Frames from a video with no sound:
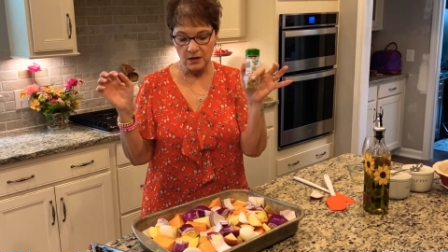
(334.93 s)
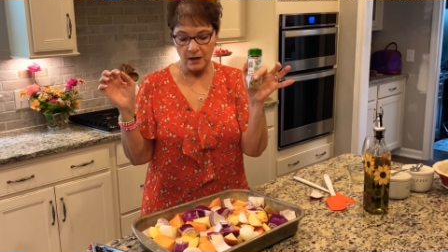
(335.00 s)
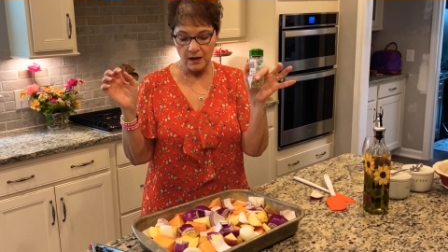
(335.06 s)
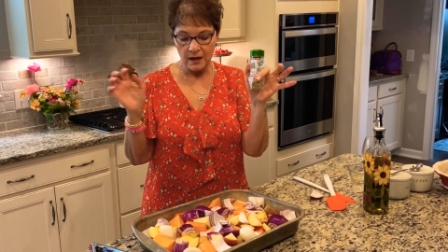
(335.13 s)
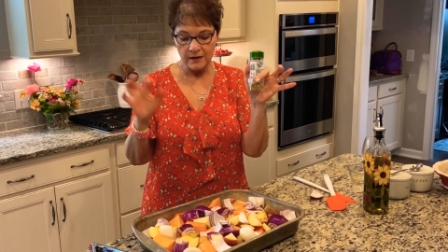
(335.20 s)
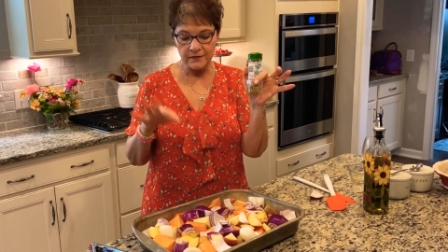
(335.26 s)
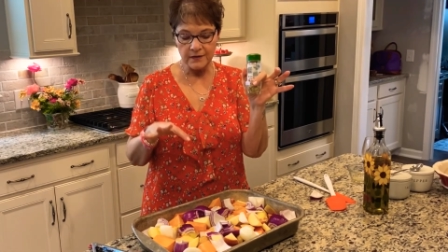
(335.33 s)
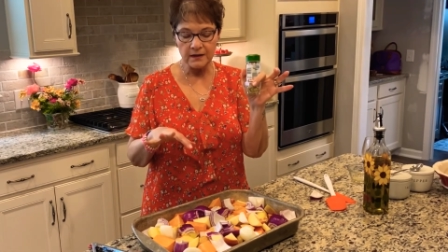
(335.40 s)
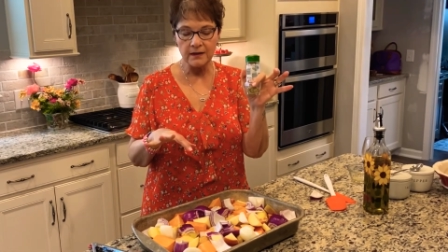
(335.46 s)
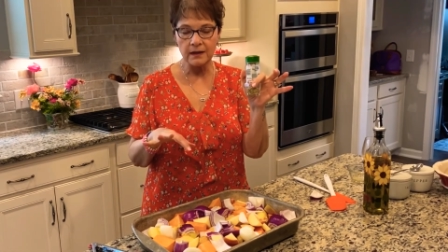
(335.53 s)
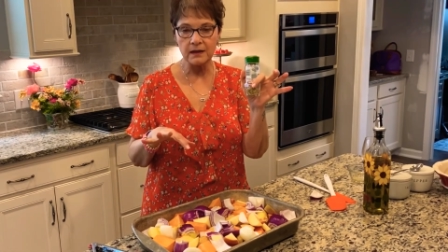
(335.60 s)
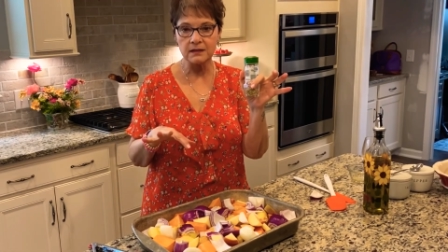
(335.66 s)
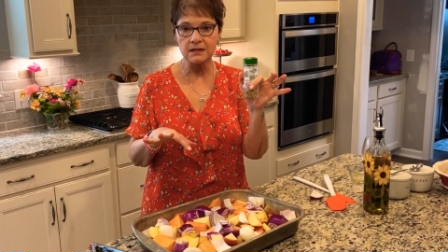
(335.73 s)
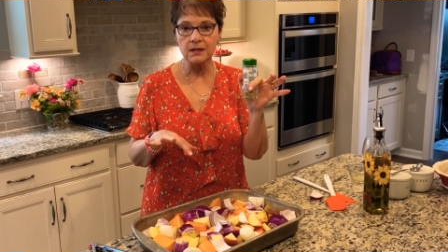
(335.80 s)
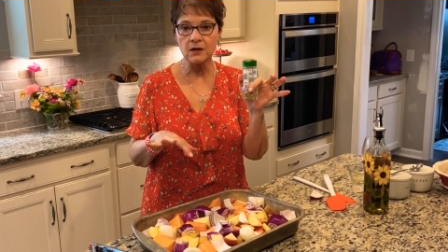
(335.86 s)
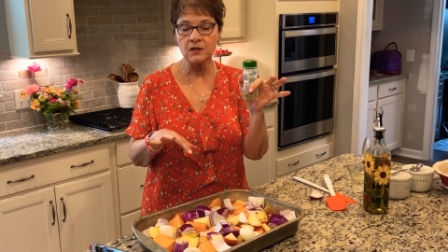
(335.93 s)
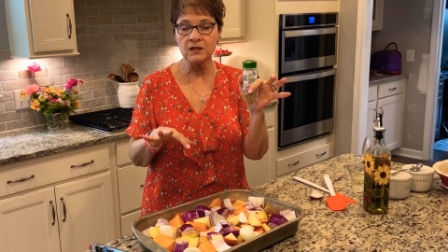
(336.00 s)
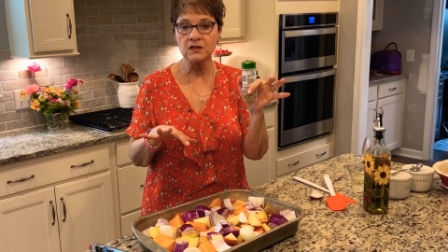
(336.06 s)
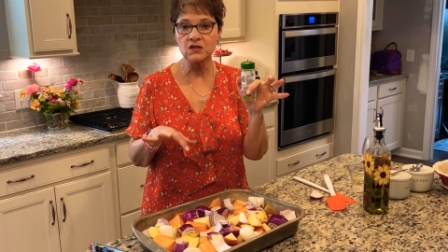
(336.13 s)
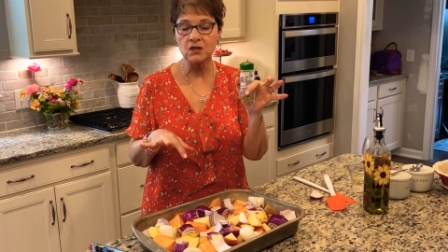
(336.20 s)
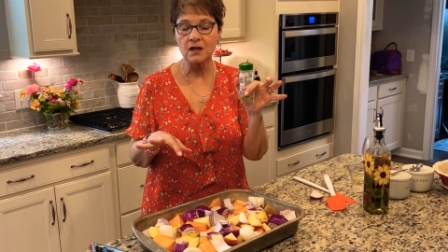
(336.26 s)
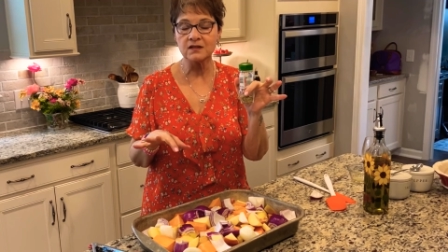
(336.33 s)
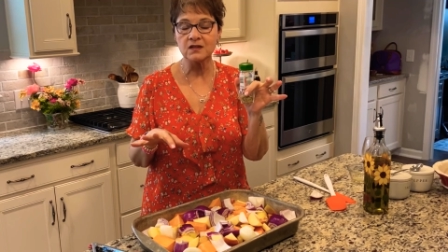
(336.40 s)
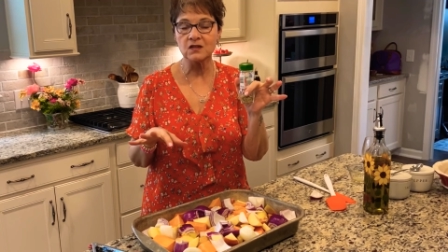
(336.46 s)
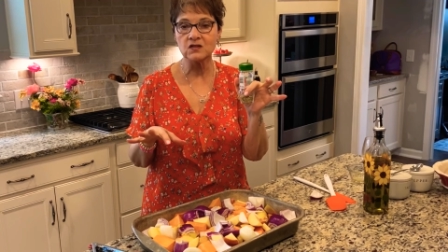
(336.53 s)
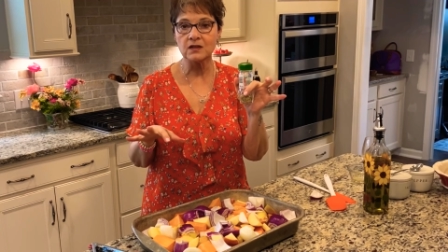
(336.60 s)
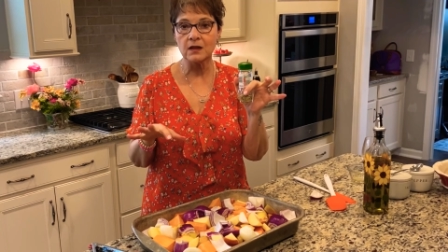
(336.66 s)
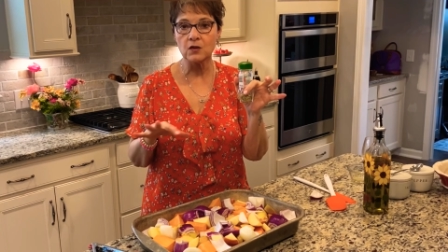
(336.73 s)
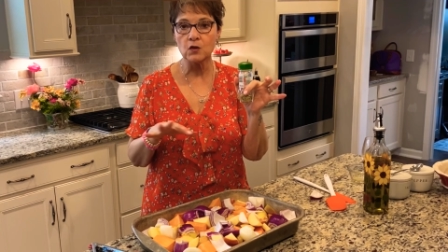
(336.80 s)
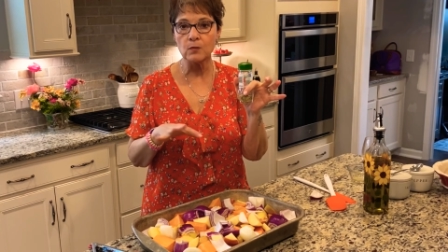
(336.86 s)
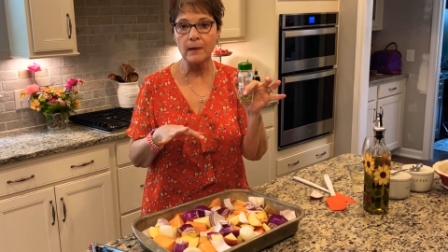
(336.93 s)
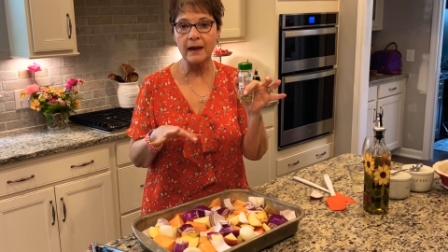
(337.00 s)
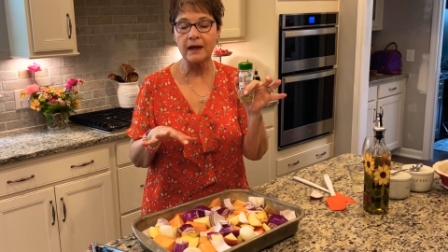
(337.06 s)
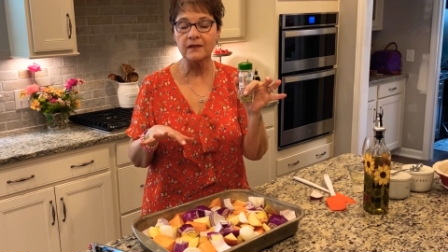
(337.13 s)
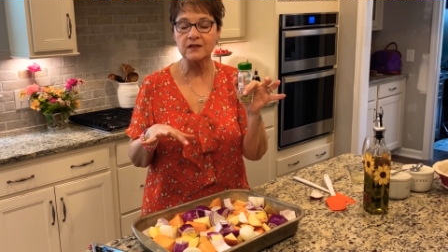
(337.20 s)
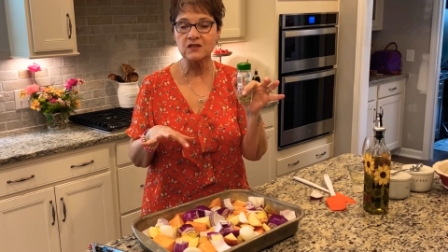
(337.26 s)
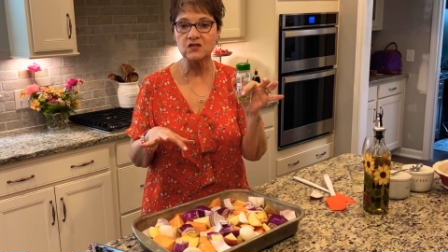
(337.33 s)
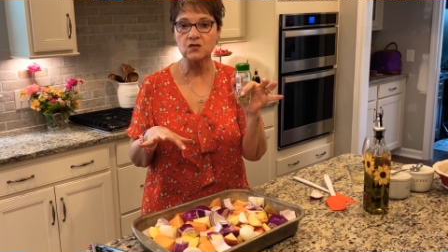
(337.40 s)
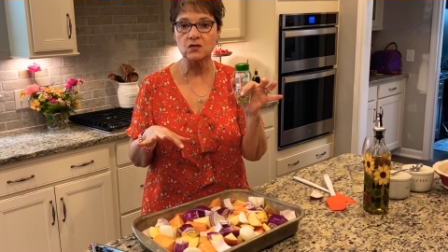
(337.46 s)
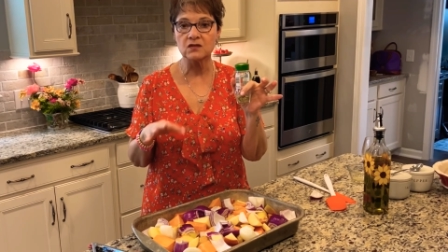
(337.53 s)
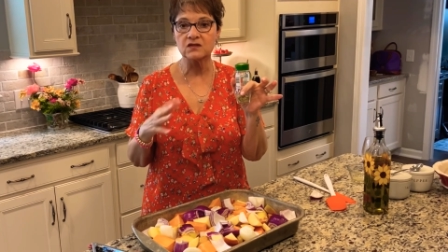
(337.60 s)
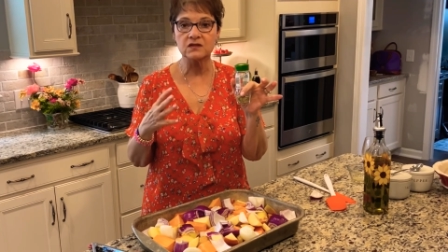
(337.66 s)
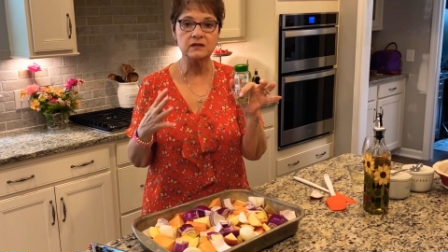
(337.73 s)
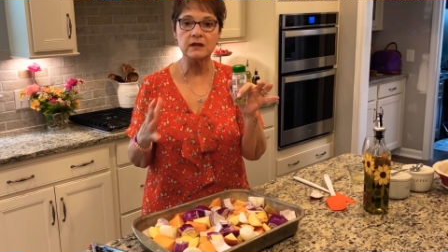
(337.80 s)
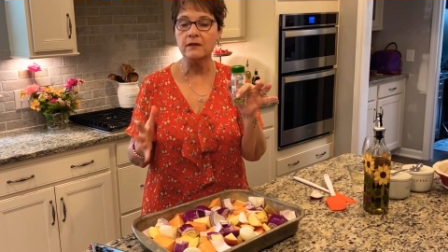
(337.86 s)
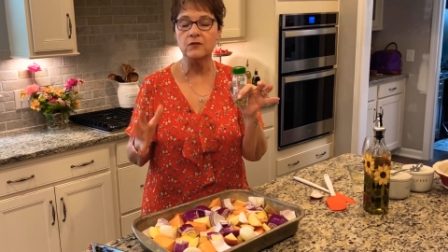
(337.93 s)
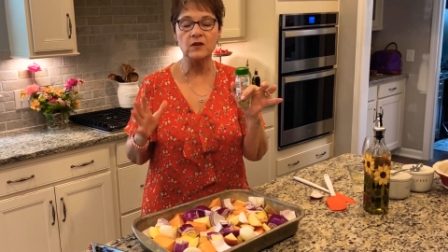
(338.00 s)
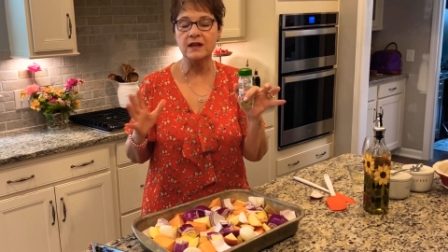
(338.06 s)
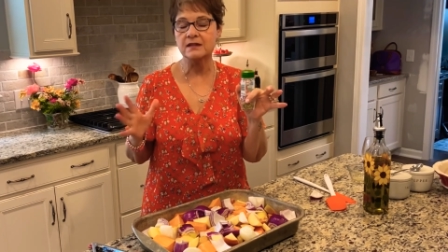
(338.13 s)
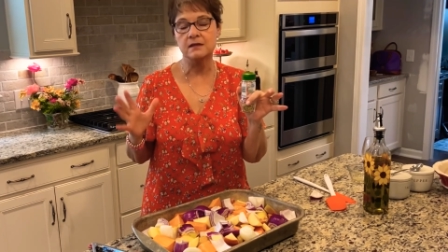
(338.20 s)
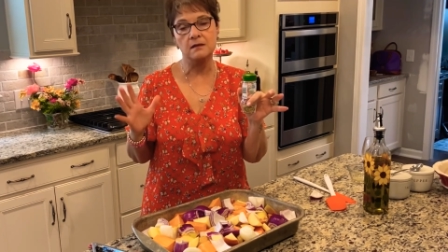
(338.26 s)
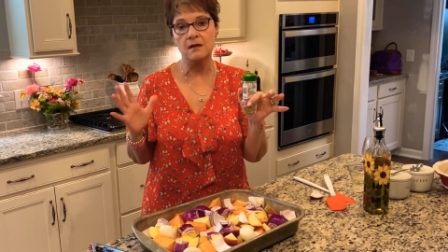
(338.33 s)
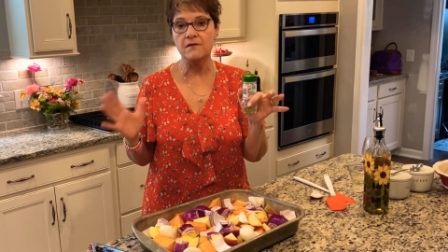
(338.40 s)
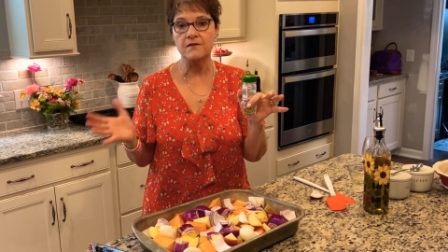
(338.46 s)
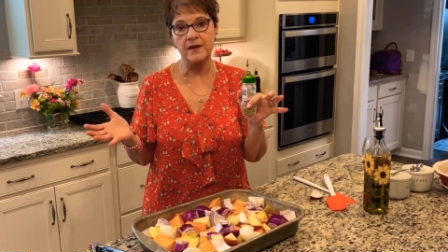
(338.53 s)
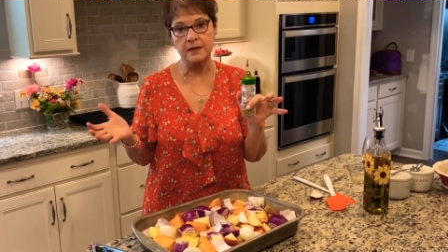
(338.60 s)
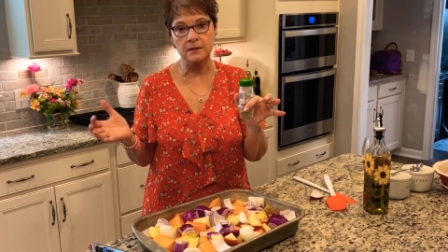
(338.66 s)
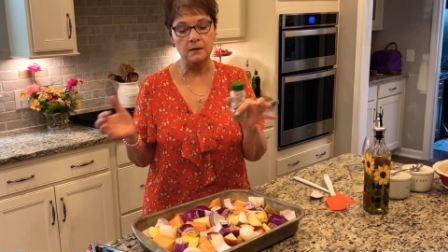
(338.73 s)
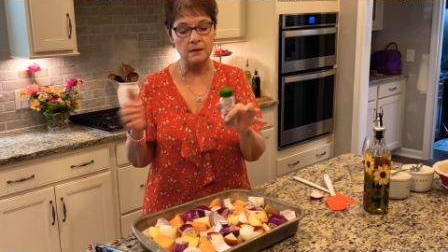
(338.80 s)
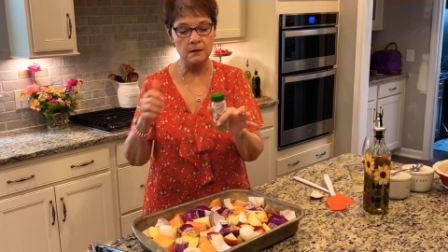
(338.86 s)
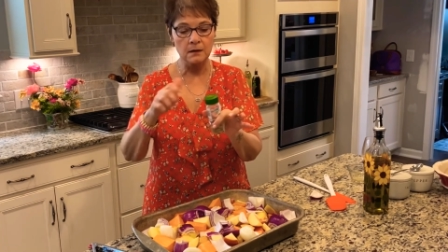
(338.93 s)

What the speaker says: I feel like Italian sausage that you buy at the store never has enough fennel.